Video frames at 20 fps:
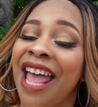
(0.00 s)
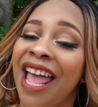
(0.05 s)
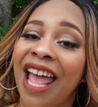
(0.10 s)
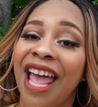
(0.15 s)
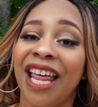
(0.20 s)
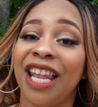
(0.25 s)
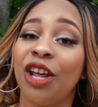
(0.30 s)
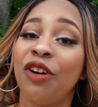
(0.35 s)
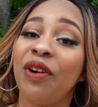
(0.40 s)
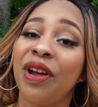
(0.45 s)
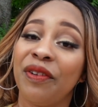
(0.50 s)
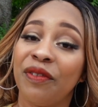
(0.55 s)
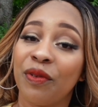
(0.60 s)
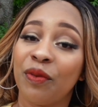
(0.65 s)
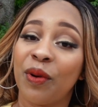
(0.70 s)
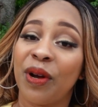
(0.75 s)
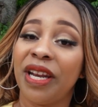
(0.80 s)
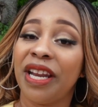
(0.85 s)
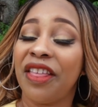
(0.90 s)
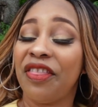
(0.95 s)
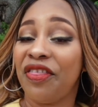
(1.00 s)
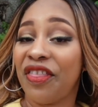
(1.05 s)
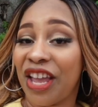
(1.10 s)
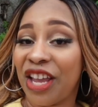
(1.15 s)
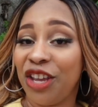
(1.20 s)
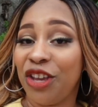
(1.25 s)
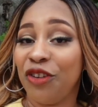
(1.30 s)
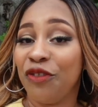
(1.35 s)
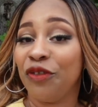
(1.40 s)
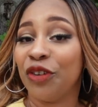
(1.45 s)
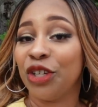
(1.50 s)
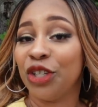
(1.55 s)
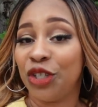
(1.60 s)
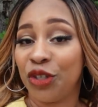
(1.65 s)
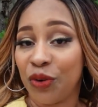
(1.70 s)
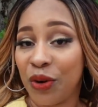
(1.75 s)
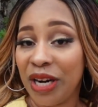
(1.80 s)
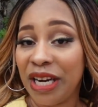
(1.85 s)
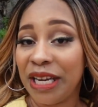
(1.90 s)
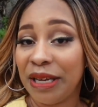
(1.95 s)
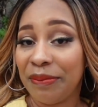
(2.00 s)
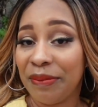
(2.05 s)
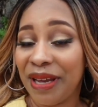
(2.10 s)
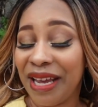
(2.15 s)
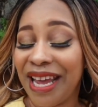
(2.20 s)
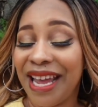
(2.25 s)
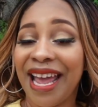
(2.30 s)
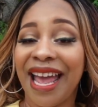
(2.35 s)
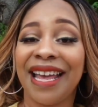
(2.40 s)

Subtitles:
Hello everyone and thank you for joining me.